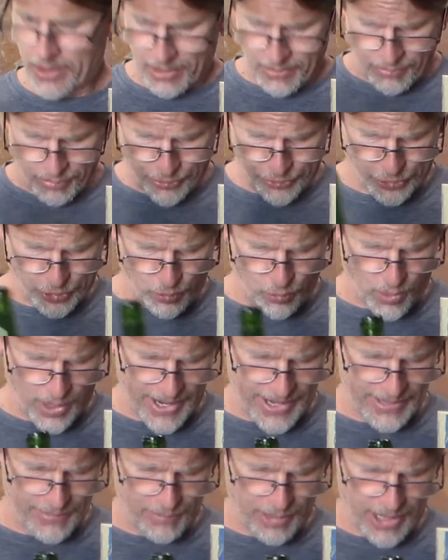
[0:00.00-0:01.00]
put your
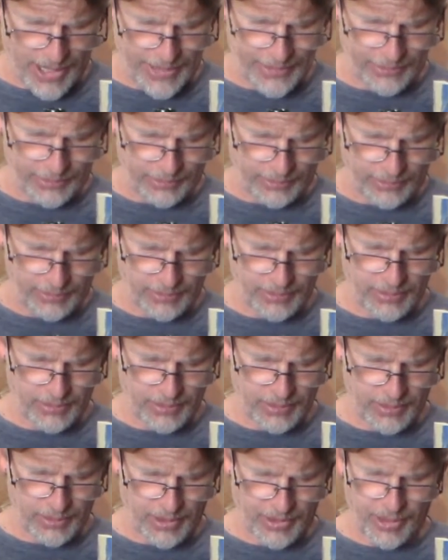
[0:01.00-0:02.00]
wine bottle
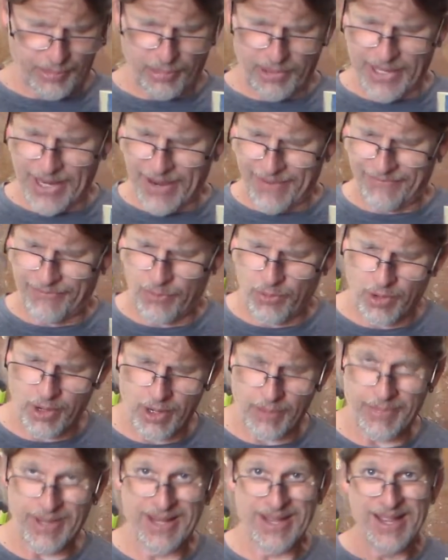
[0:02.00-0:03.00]
on the
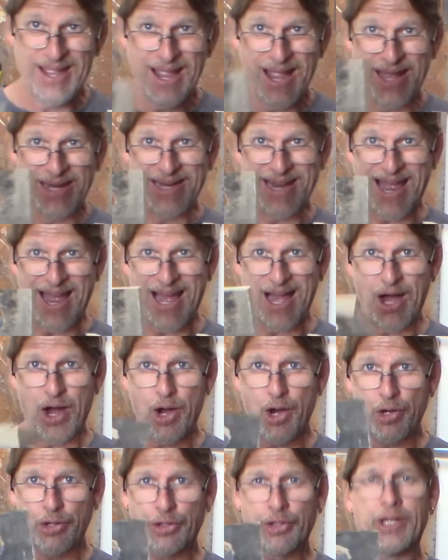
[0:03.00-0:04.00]
platform.
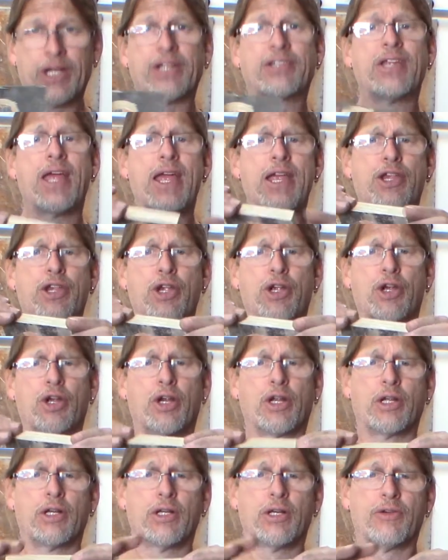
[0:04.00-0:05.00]
Now you're going to take
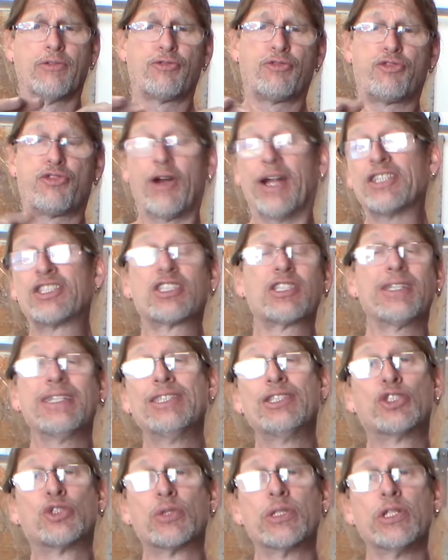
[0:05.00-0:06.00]
your freshly
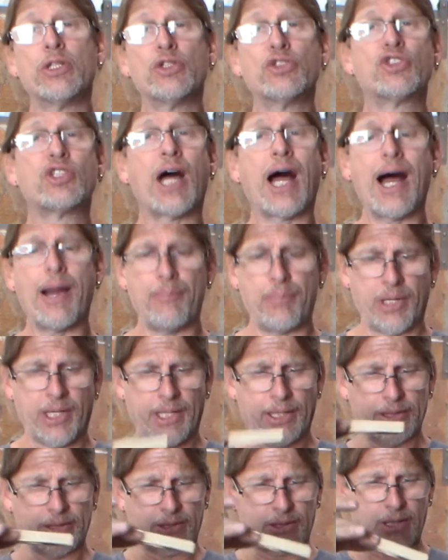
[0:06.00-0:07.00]
drilled top
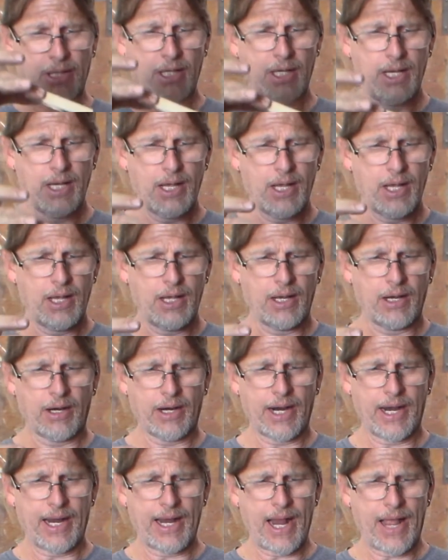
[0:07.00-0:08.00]
piece, all
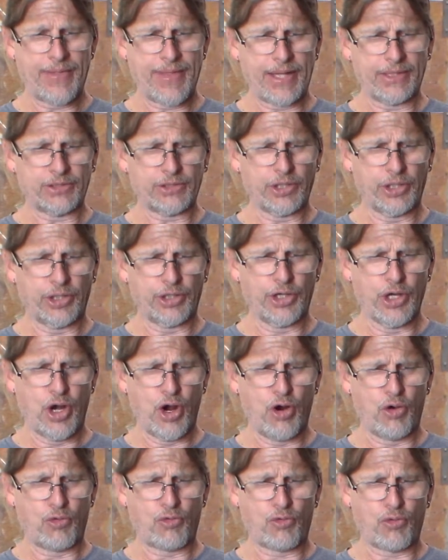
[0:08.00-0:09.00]
right, and that's going to
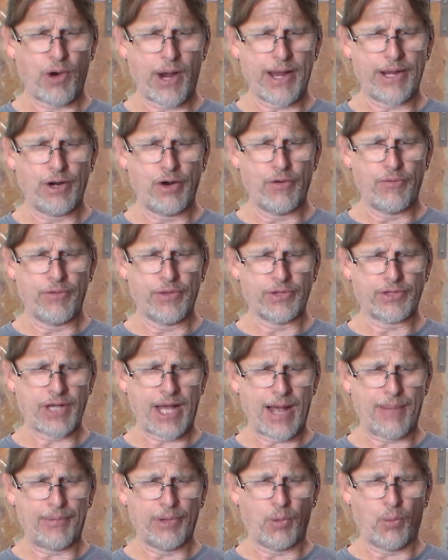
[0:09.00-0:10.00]
go right over the
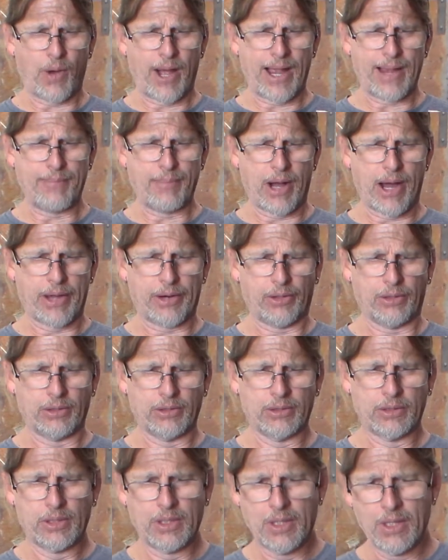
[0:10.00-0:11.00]
top of the wine bottle.
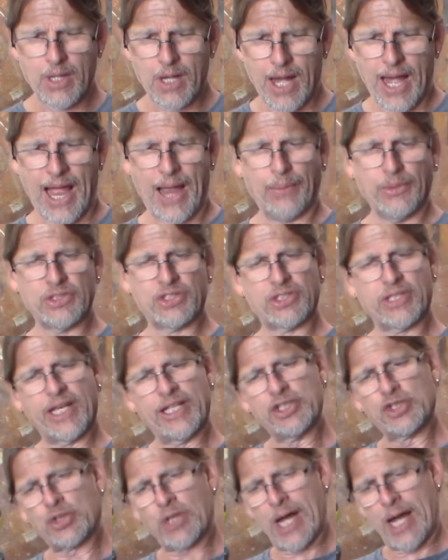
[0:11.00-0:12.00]
I would say
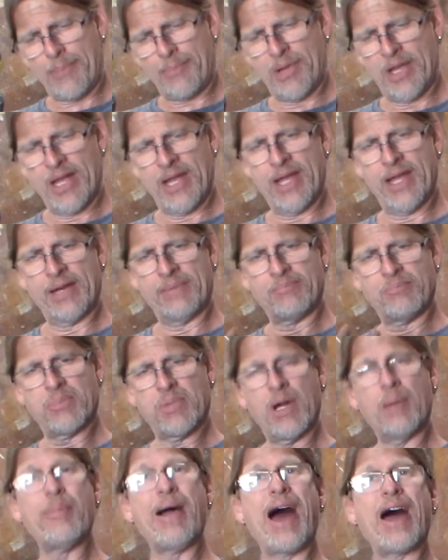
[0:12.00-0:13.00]
drop in
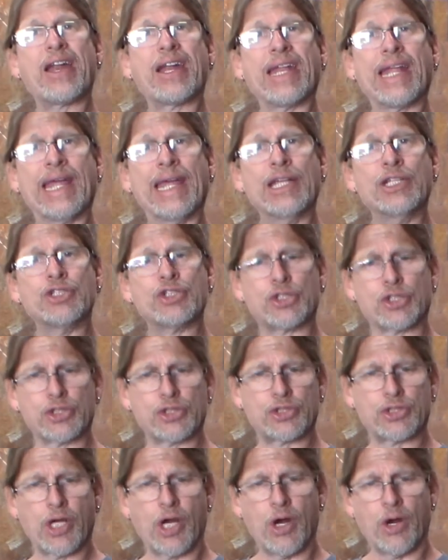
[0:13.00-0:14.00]
about 1 inch or
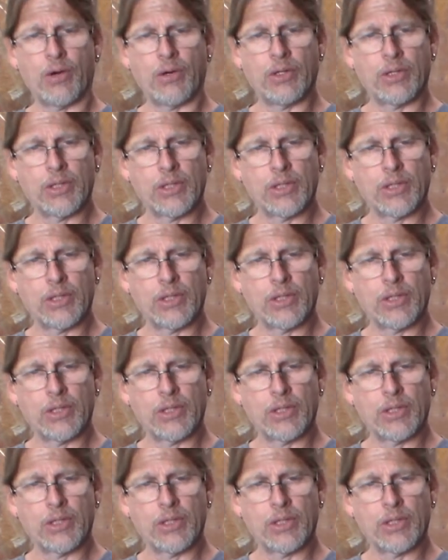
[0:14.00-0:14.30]
so,